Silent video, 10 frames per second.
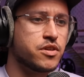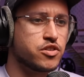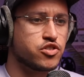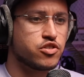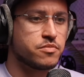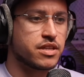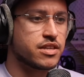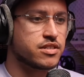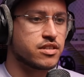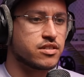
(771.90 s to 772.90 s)
Assuming
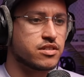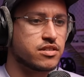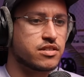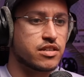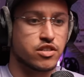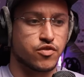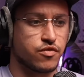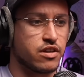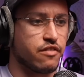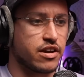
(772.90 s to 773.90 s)
this is
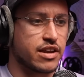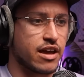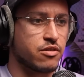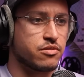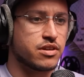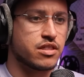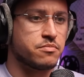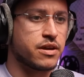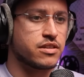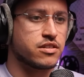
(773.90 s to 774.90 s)
free right now in the
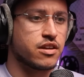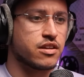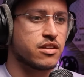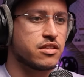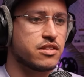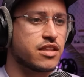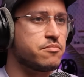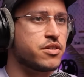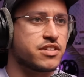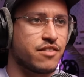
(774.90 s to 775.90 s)
beta, they
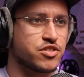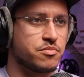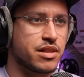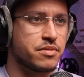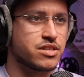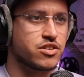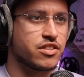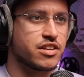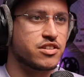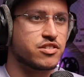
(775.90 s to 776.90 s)
must have some limits
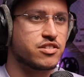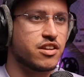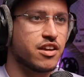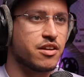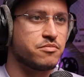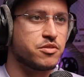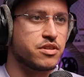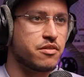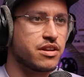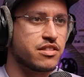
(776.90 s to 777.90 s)
on this. Do we
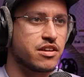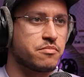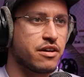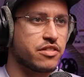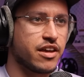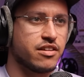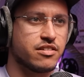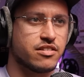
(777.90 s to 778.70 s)
know anything about that?